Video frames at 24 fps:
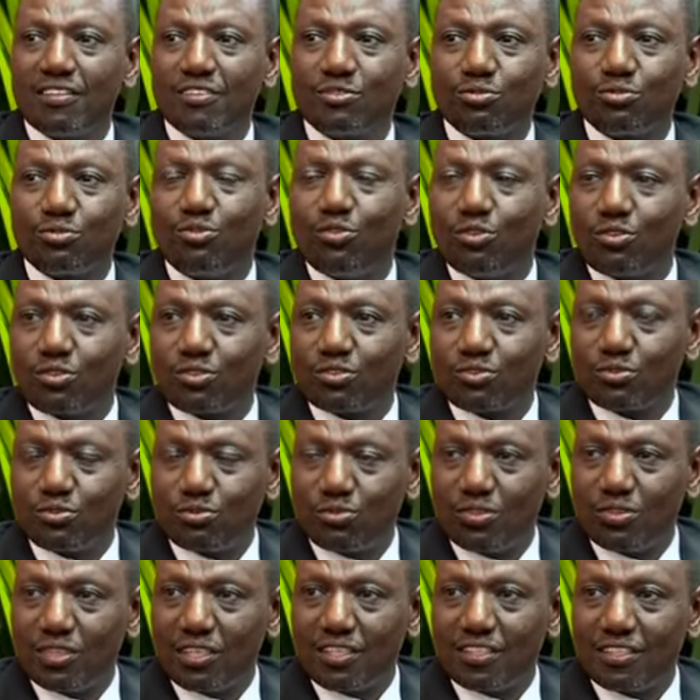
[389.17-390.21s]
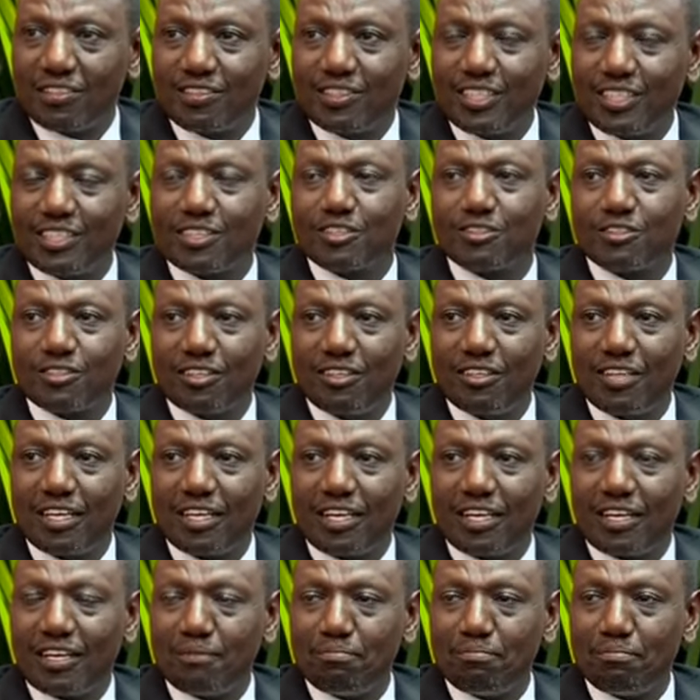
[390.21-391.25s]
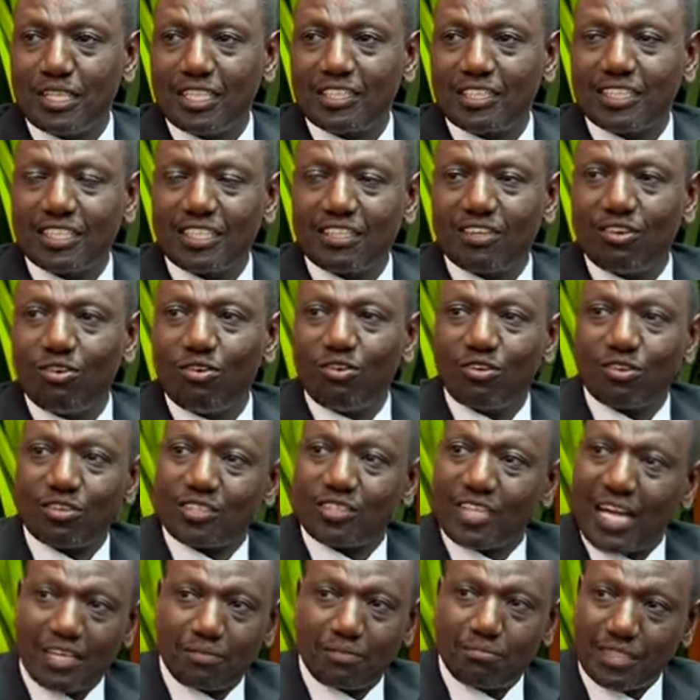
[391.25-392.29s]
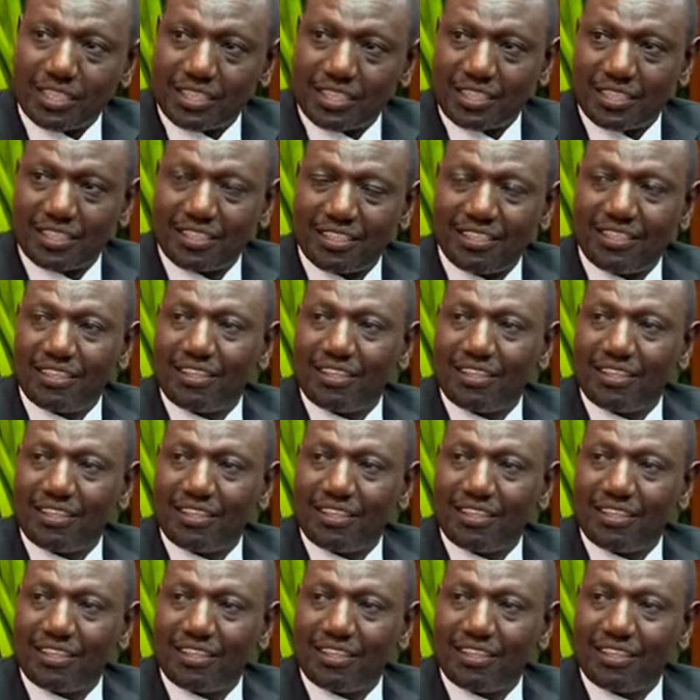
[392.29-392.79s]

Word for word: to go to this uh, meeting or that meeting.